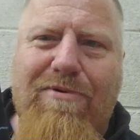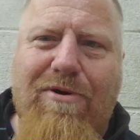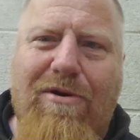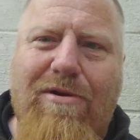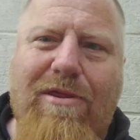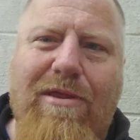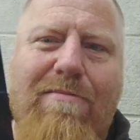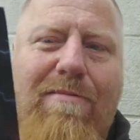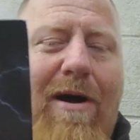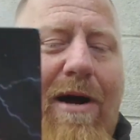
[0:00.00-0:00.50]

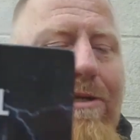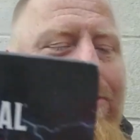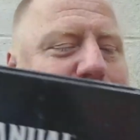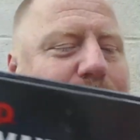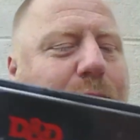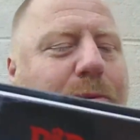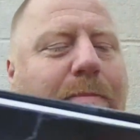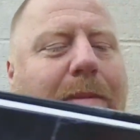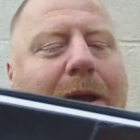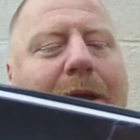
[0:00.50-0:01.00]
book, the
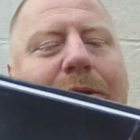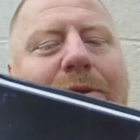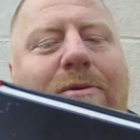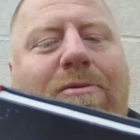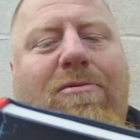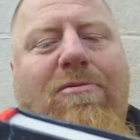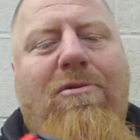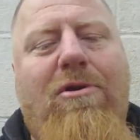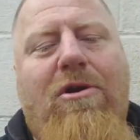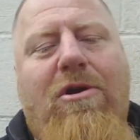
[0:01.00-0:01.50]
Monster
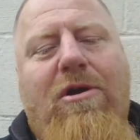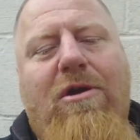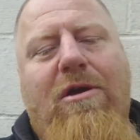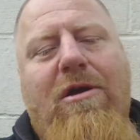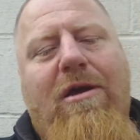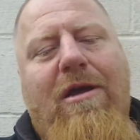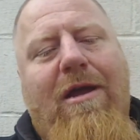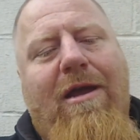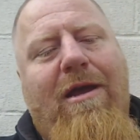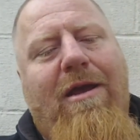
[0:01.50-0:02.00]
Manual,
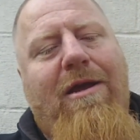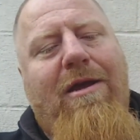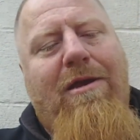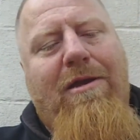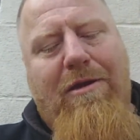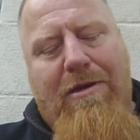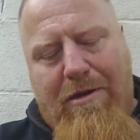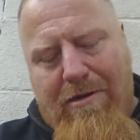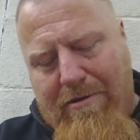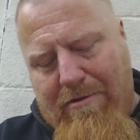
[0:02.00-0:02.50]

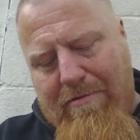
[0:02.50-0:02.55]
and